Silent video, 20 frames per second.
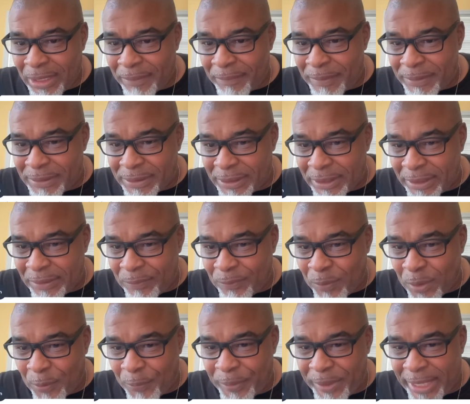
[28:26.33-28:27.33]
let me see
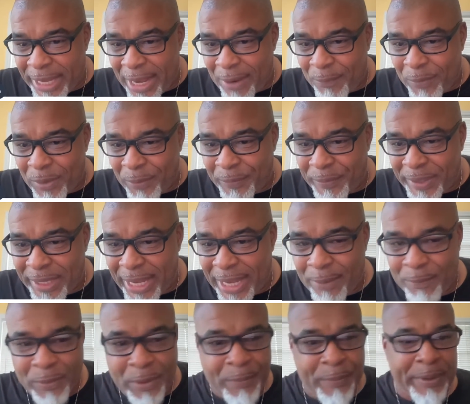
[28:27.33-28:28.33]
where we at, where we
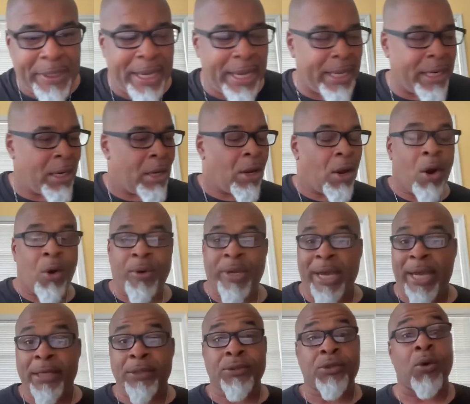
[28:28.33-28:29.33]
at, where we at.
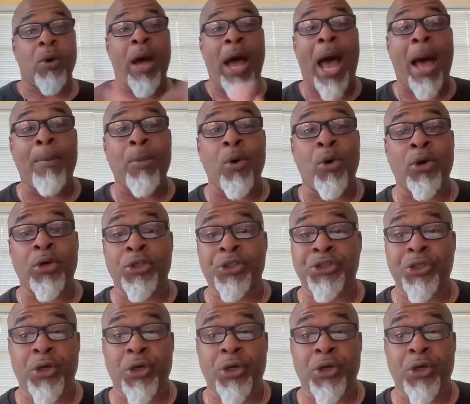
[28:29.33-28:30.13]
Okay, so I'm going to